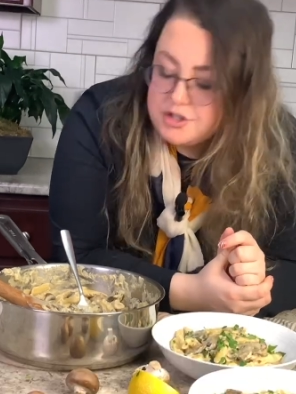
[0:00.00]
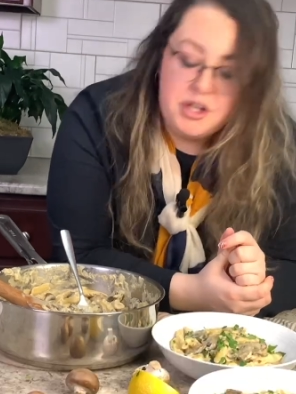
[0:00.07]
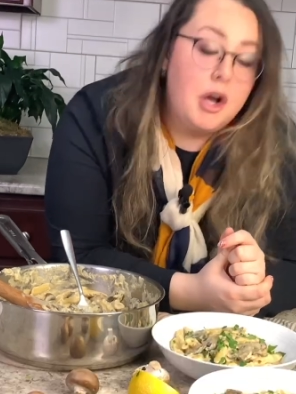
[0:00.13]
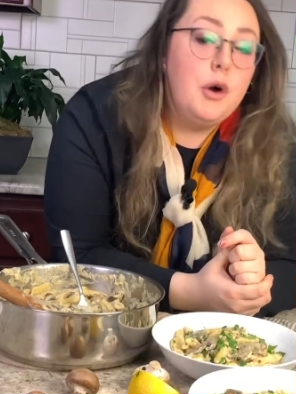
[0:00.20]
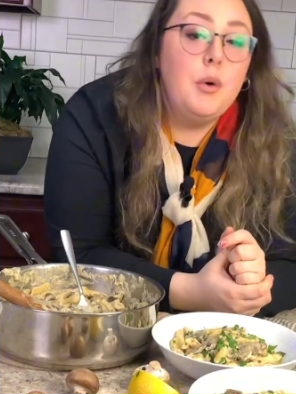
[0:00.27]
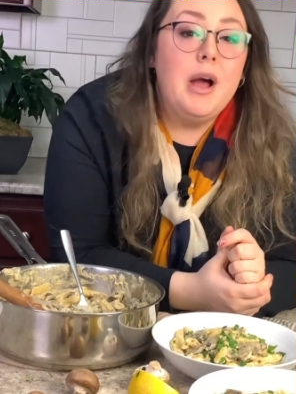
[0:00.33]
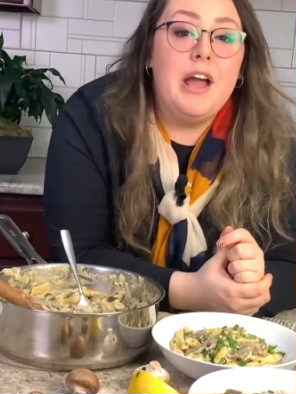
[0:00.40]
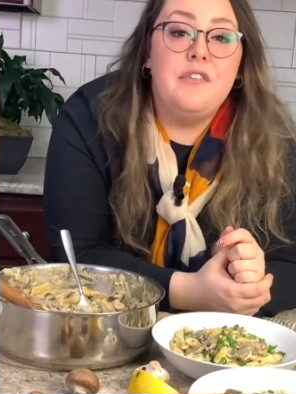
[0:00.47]

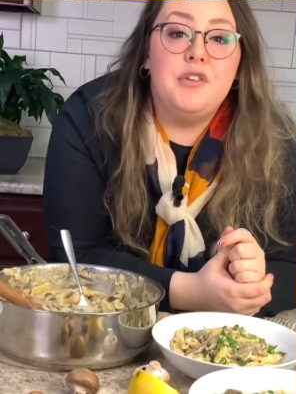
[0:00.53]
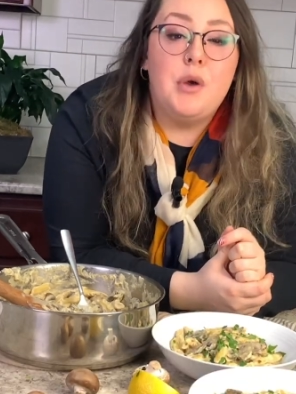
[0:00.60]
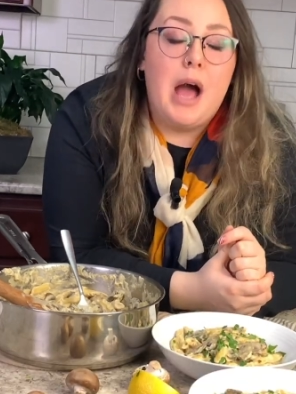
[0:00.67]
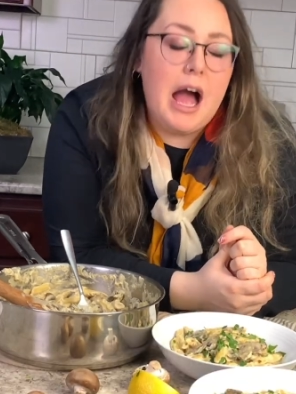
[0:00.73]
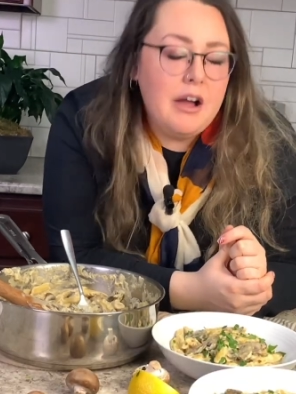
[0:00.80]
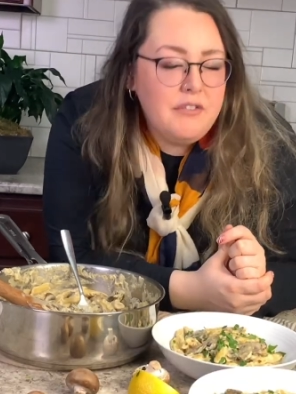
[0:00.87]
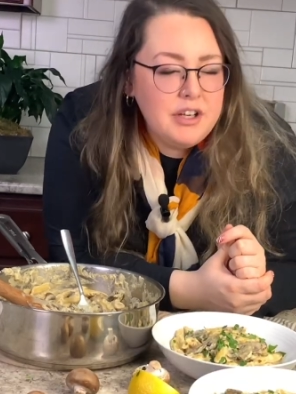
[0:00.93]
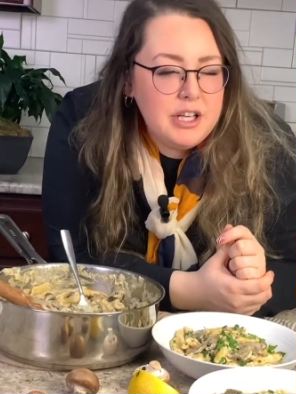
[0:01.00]
So if you
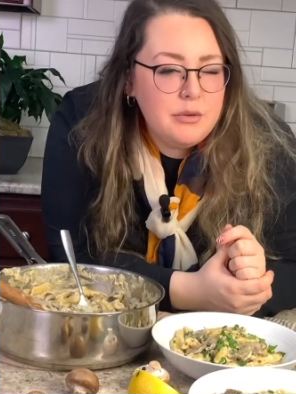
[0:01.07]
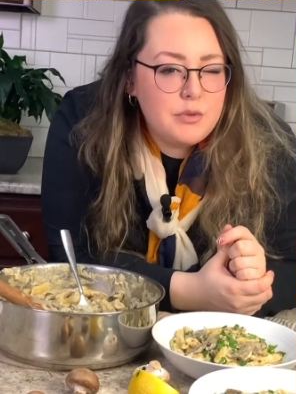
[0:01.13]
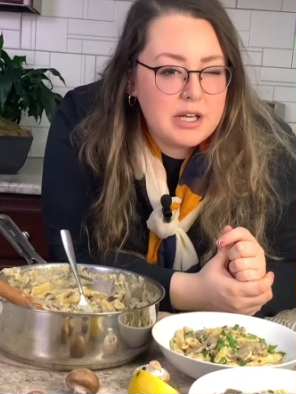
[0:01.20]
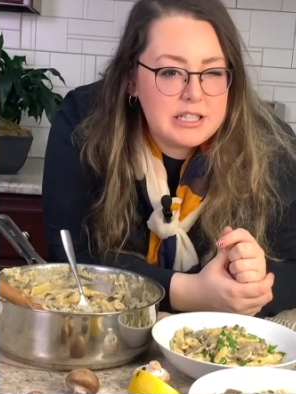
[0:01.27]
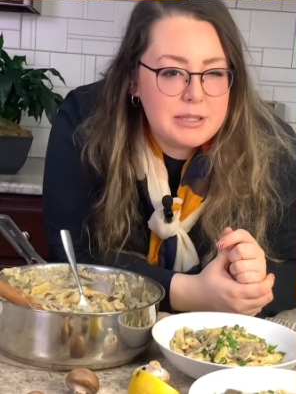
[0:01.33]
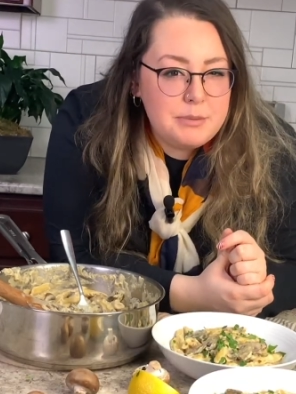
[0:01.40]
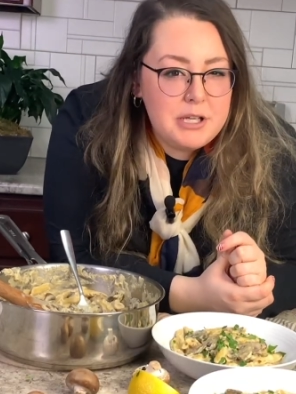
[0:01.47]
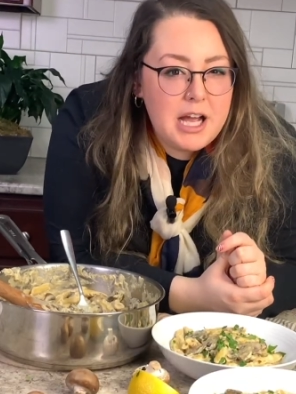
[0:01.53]
have any
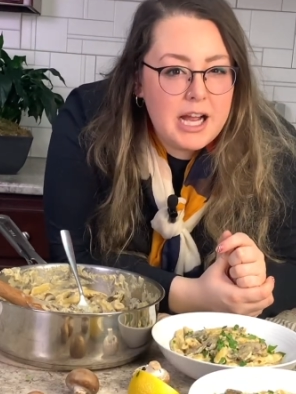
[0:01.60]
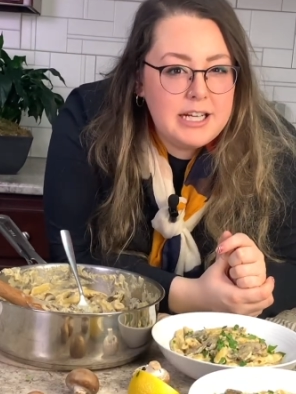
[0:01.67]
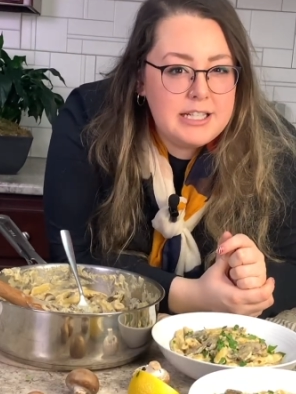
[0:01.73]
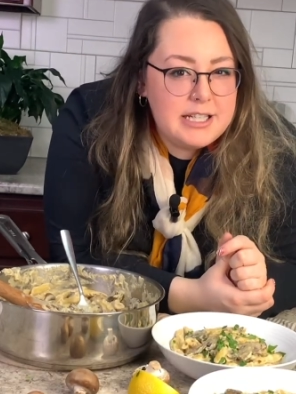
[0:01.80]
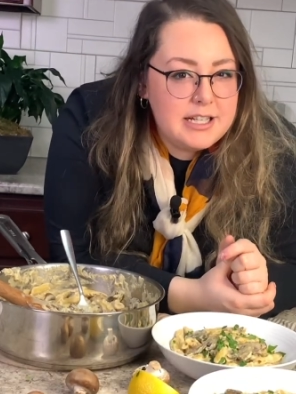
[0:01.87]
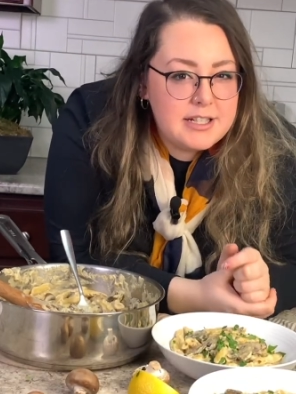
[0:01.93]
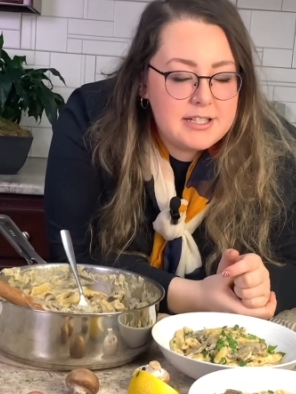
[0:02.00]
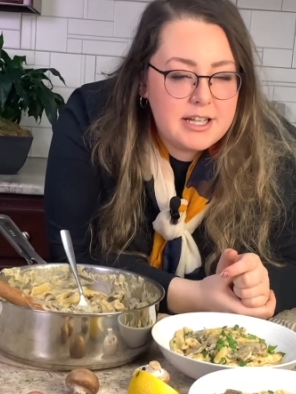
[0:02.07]
recipe
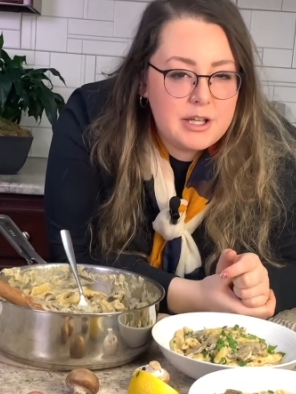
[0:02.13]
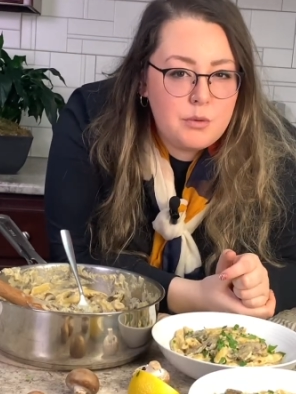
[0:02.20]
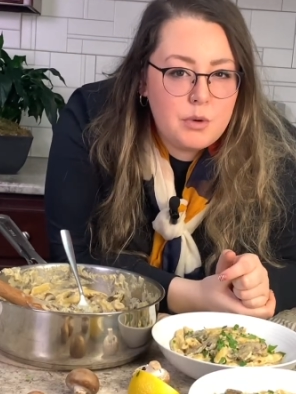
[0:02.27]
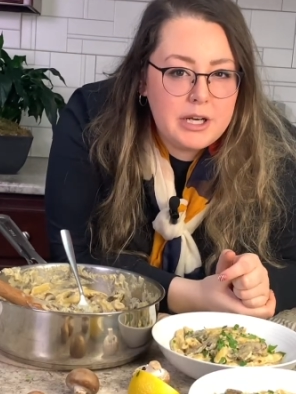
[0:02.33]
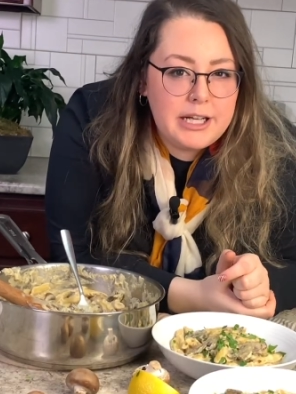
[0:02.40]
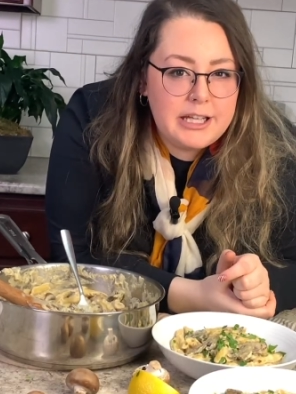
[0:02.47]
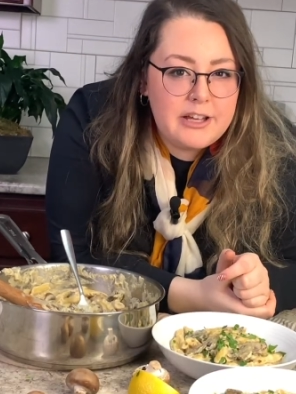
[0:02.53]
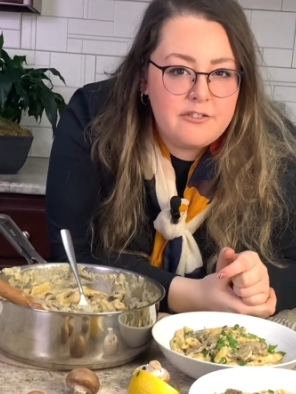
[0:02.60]
ideas that you
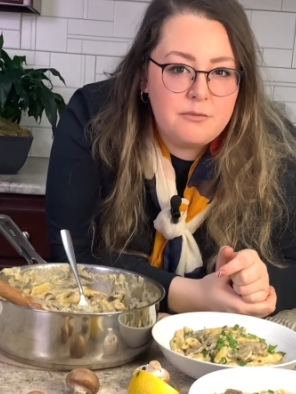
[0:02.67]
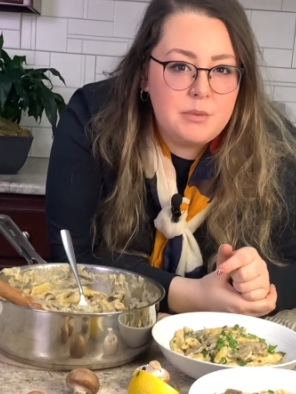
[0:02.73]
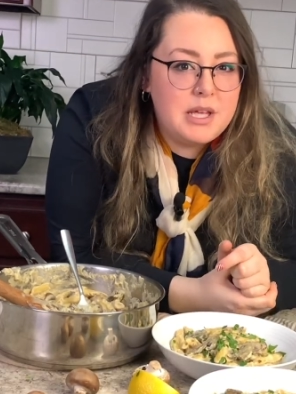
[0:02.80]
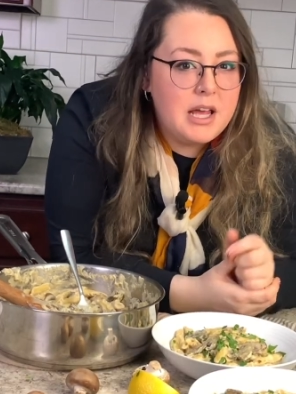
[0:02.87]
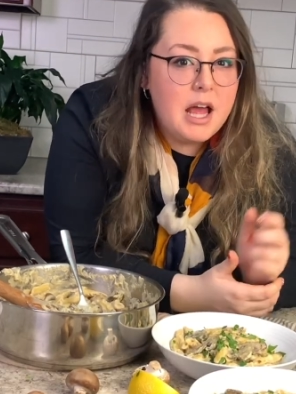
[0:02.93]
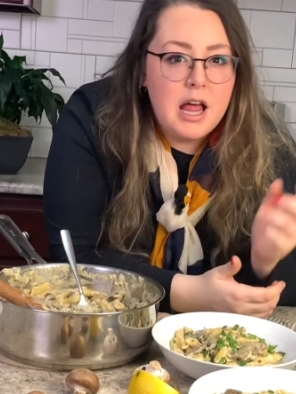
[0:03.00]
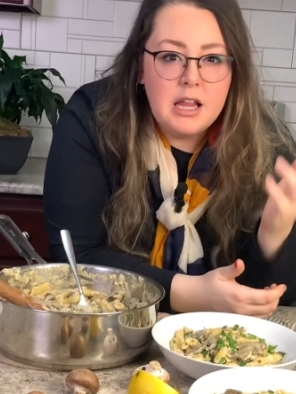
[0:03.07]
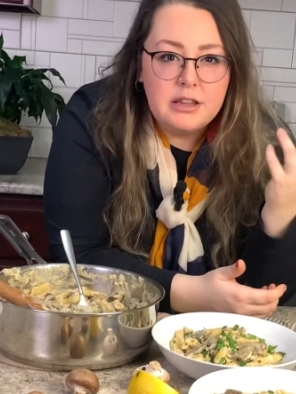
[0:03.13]
want to give
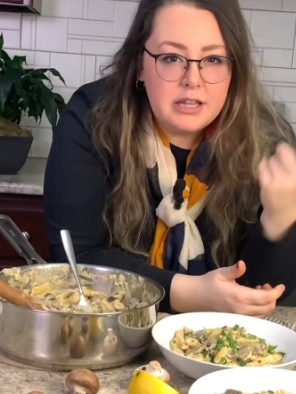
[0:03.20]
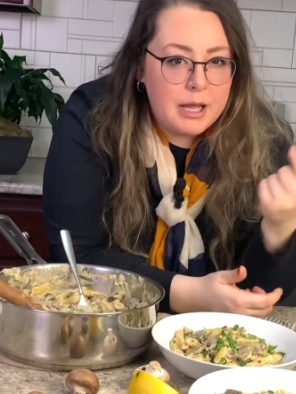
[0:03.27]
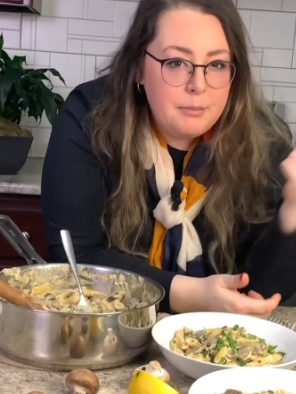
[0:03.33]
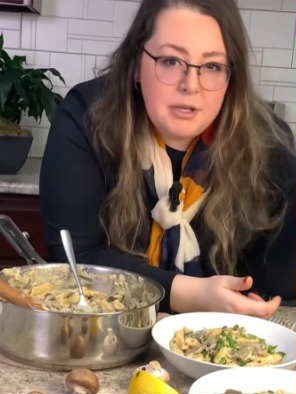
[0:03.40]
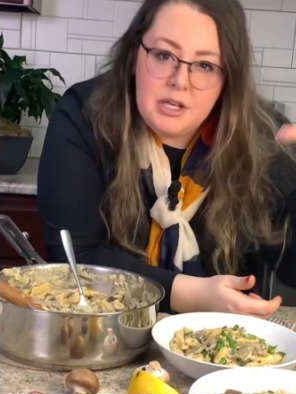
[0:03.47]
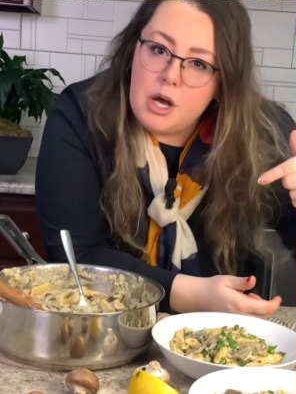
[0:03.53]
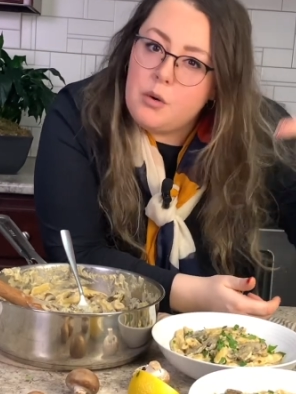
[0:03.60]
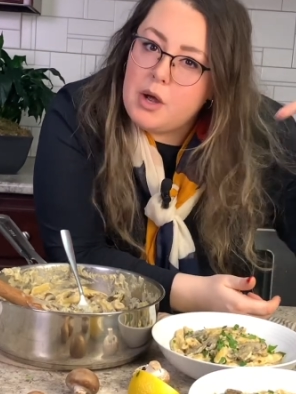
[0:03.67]
me, let
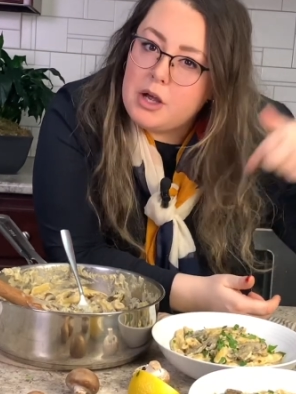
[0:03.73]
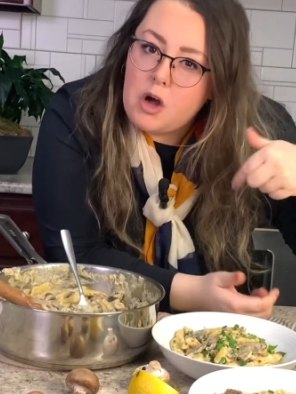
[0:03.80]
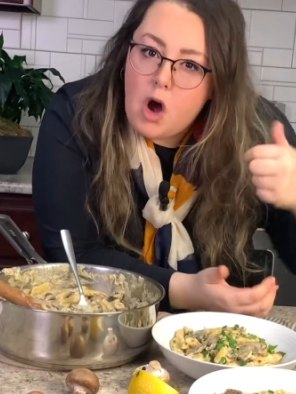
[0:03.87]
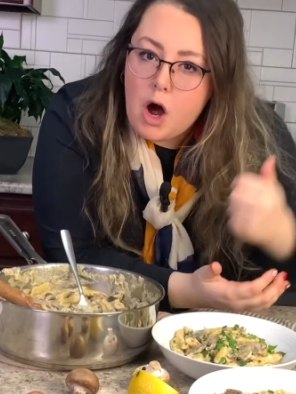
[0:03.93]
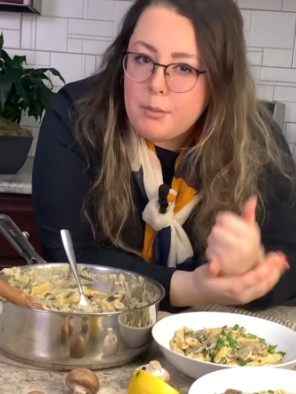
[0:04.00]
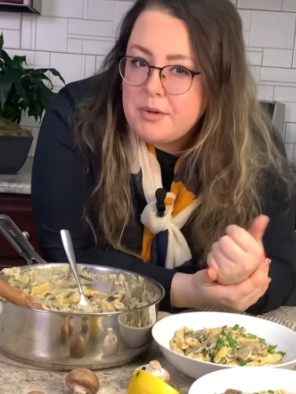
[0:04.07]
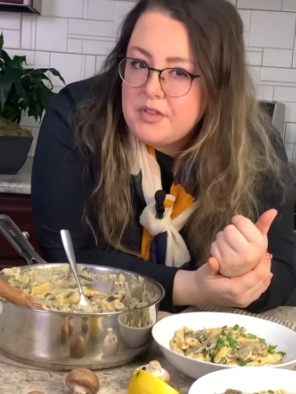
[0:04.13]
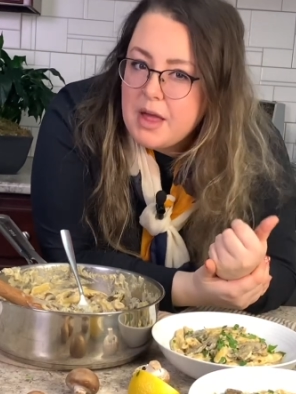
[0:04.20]
me know and
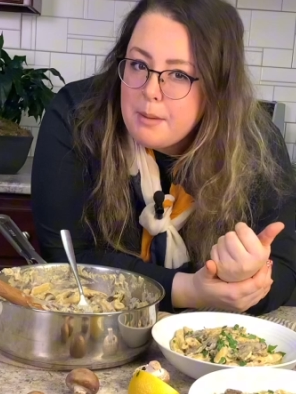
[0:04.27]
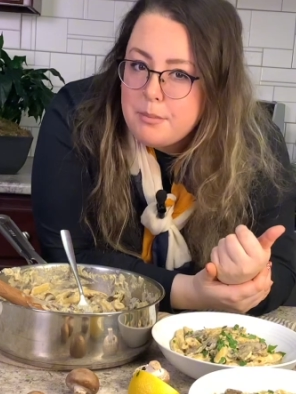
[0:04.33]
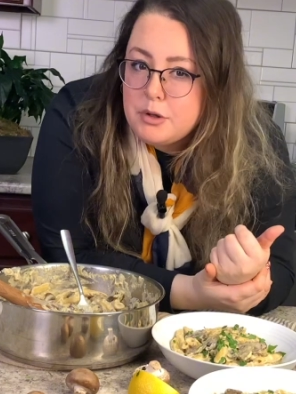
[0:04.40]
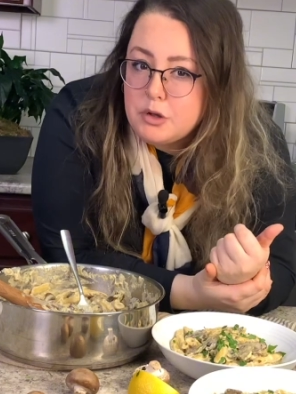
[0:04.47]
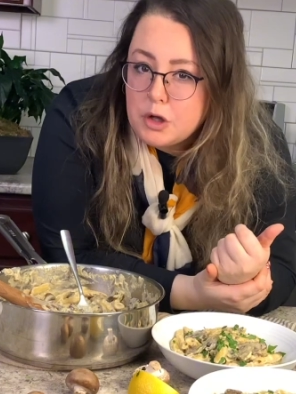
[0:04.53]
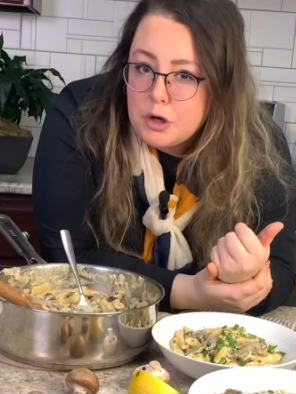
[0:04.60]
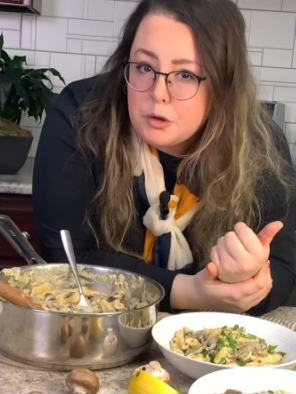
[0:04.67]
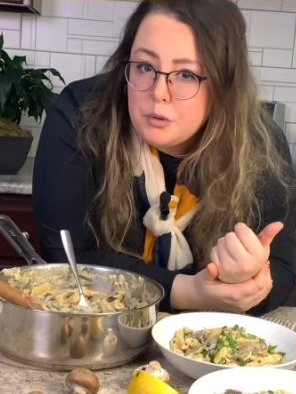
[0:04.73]
comment that
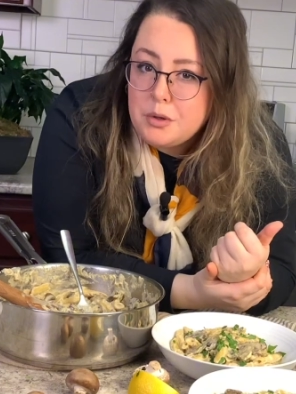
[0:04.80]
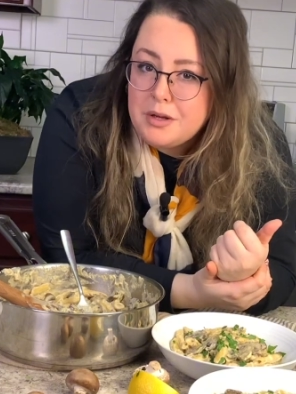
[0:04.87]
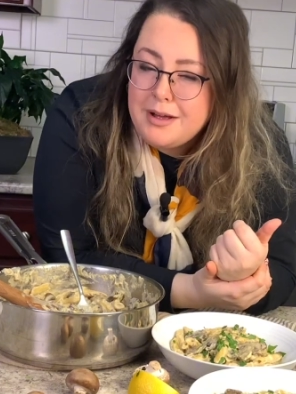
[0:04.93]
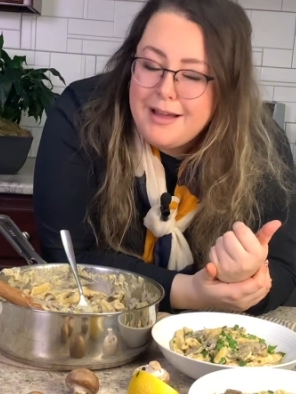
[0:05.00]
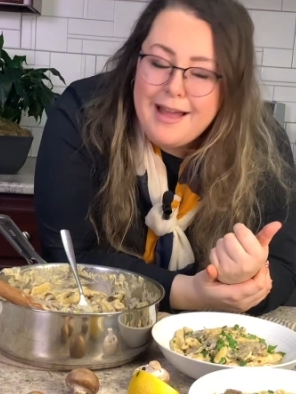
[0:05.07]
below.